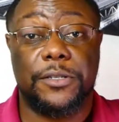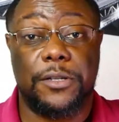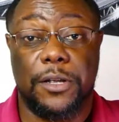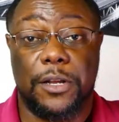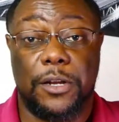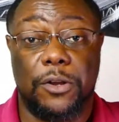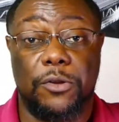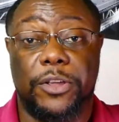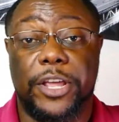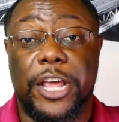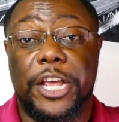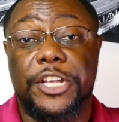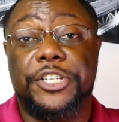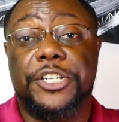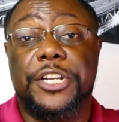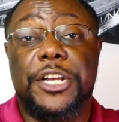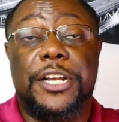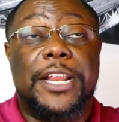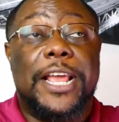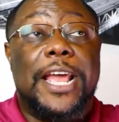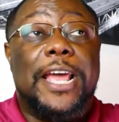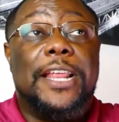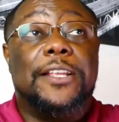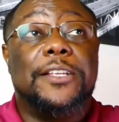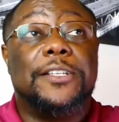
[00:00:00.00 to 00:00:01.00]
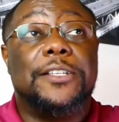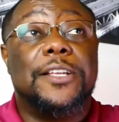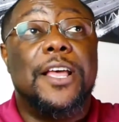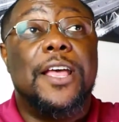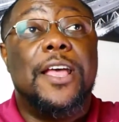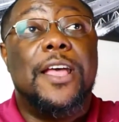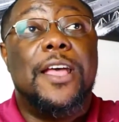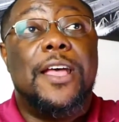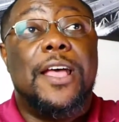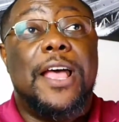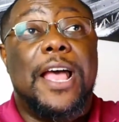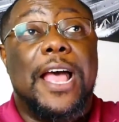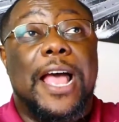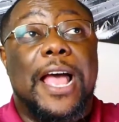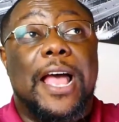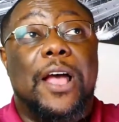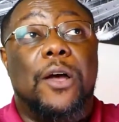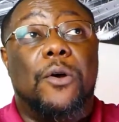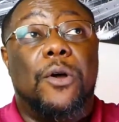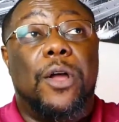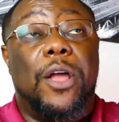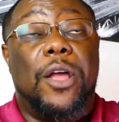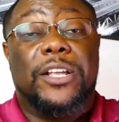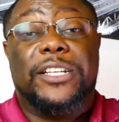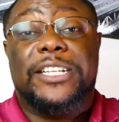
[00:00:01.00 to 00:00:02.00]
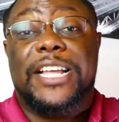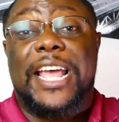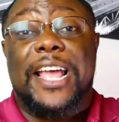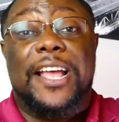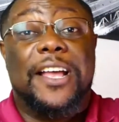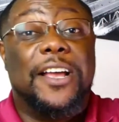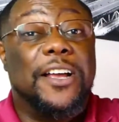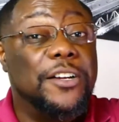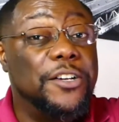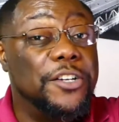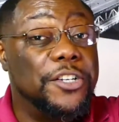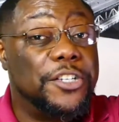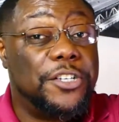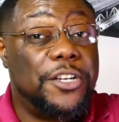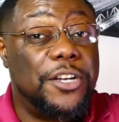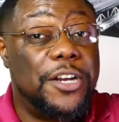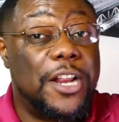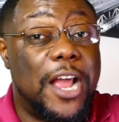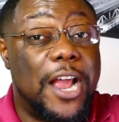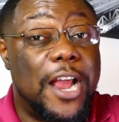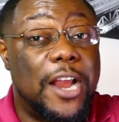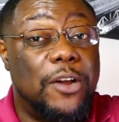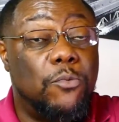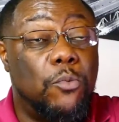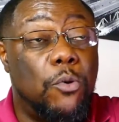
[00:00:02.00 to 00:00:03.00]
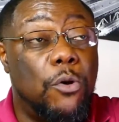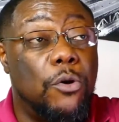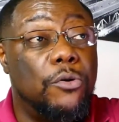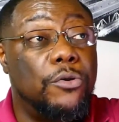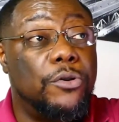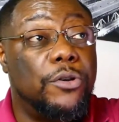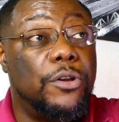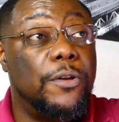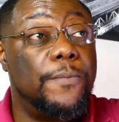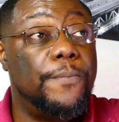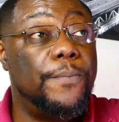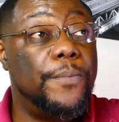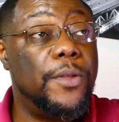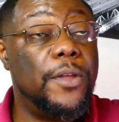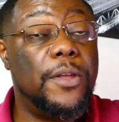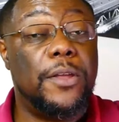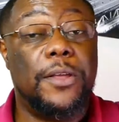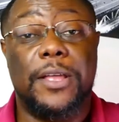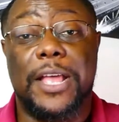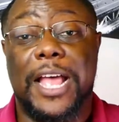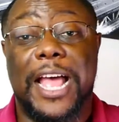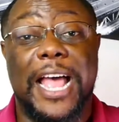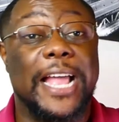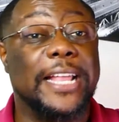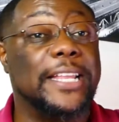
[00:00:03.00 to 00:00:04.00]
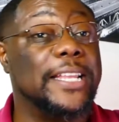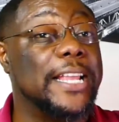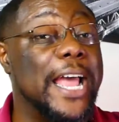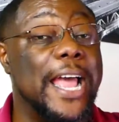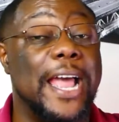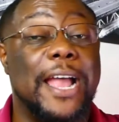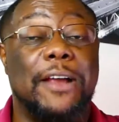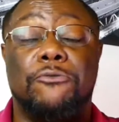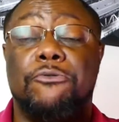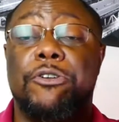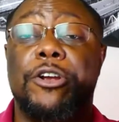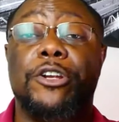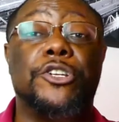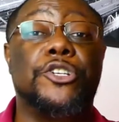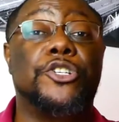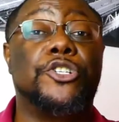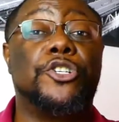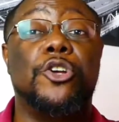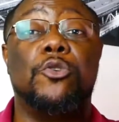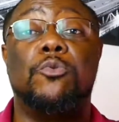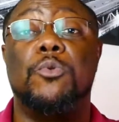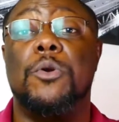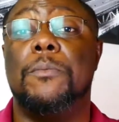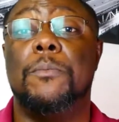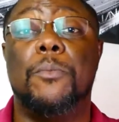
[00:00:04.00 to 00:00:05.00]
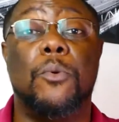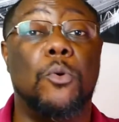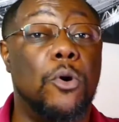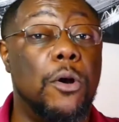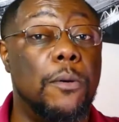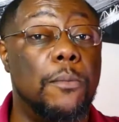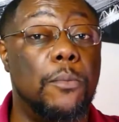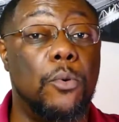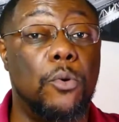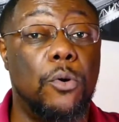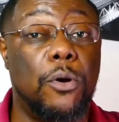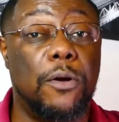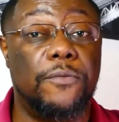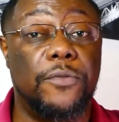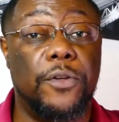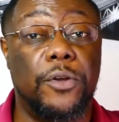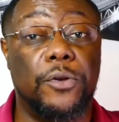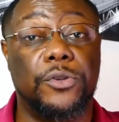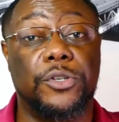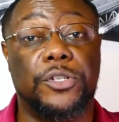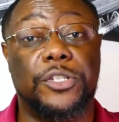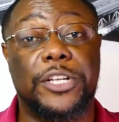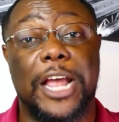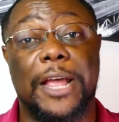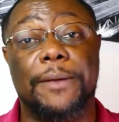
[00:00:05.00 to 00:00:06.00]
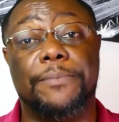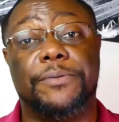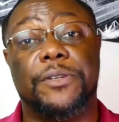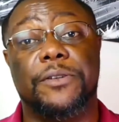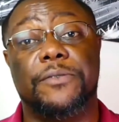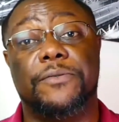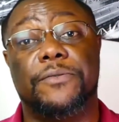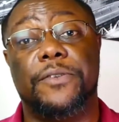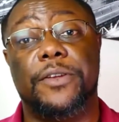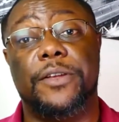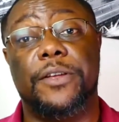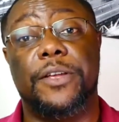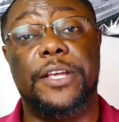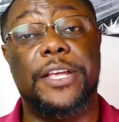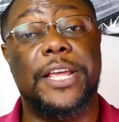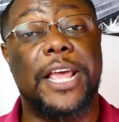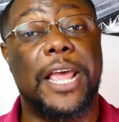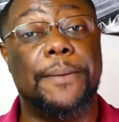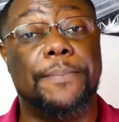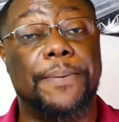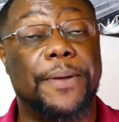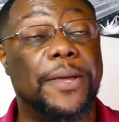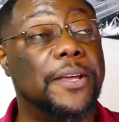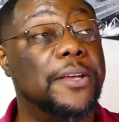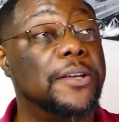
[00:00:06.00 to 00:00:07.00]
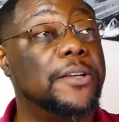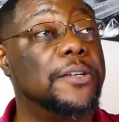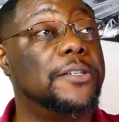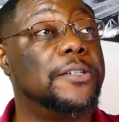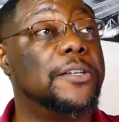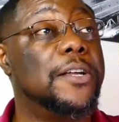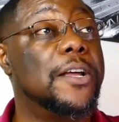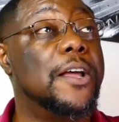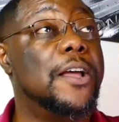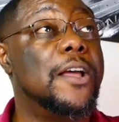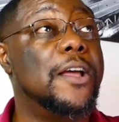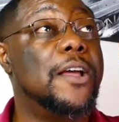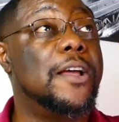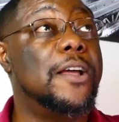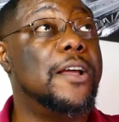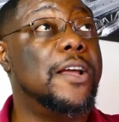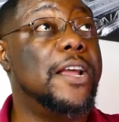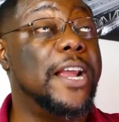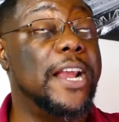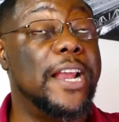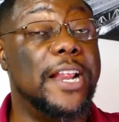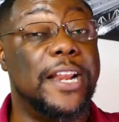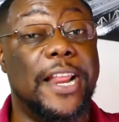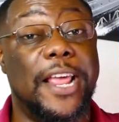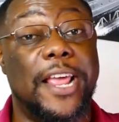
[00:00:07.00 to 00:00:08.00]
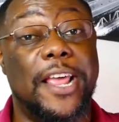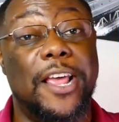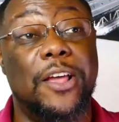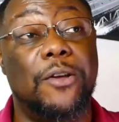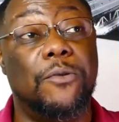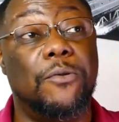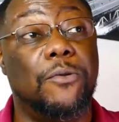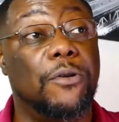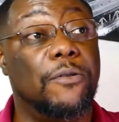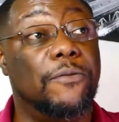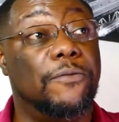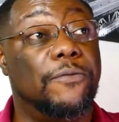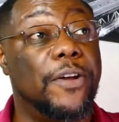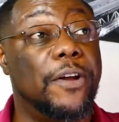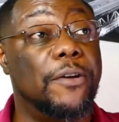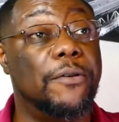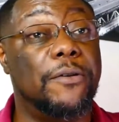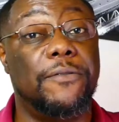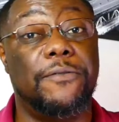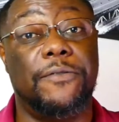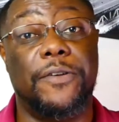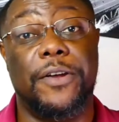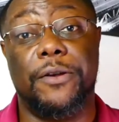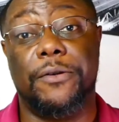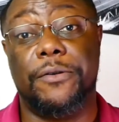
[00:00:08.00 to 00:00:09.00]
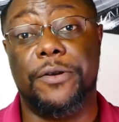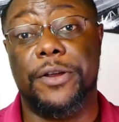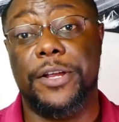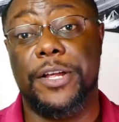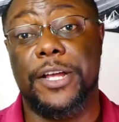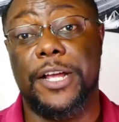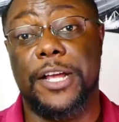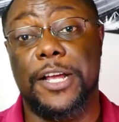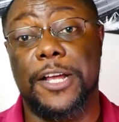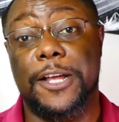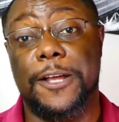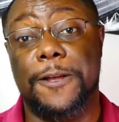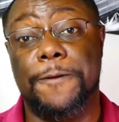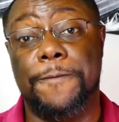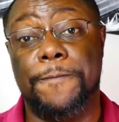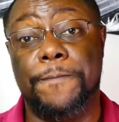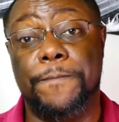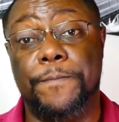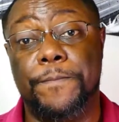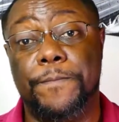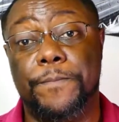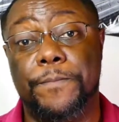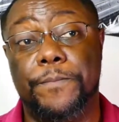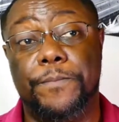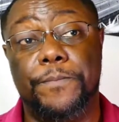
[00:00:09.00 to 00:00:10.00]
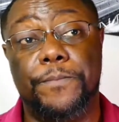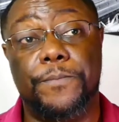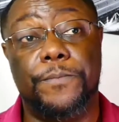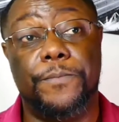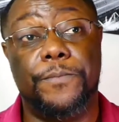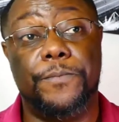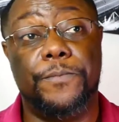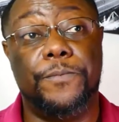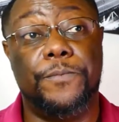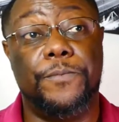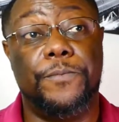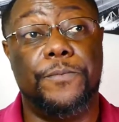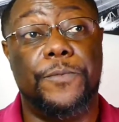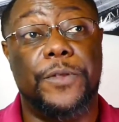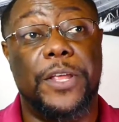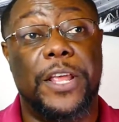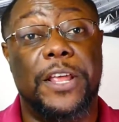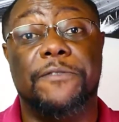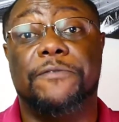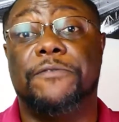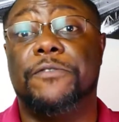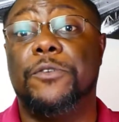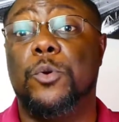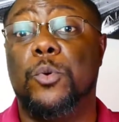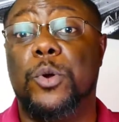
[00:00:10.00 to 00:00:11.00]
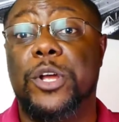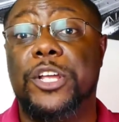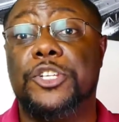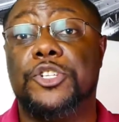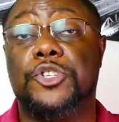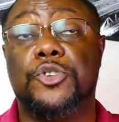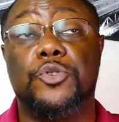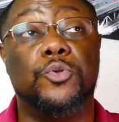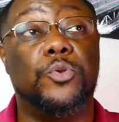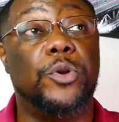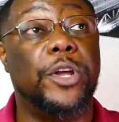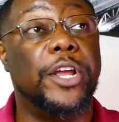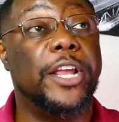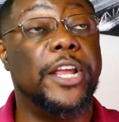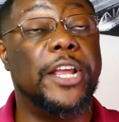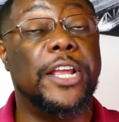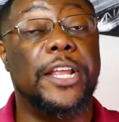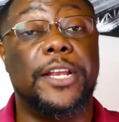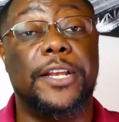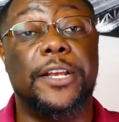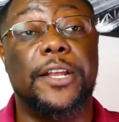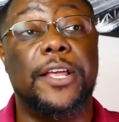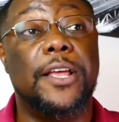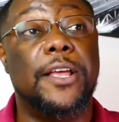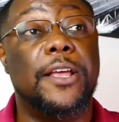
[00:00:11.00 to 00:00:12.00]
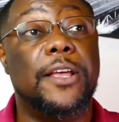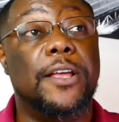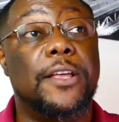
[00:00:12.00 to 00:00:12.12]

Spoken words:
location to Dallas, as I understood how it worked, I registered with more and more of those types of EAPs, and they were very, very influential in